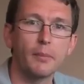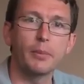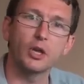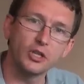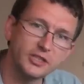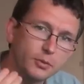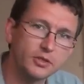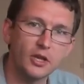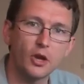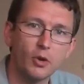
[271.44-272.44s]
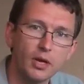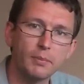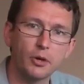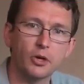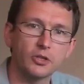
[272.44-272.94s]
Because He was the only
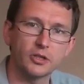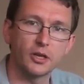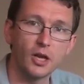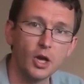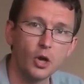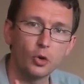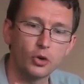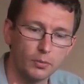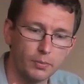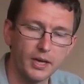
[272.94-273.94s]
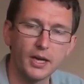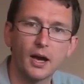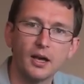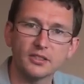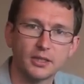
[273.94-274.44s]
person who could be
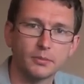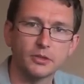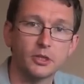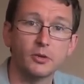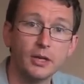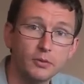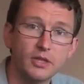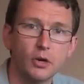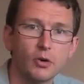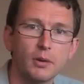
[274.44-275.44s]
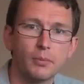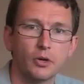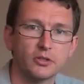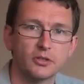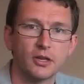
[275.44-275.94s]
our substitute, He was the only
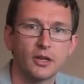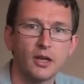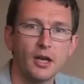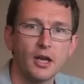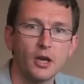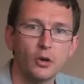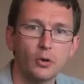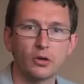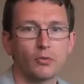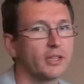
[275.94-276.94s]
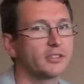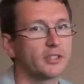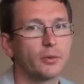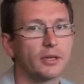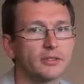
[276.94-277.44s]
person who could
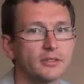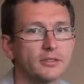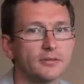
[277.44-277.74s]
rescue us.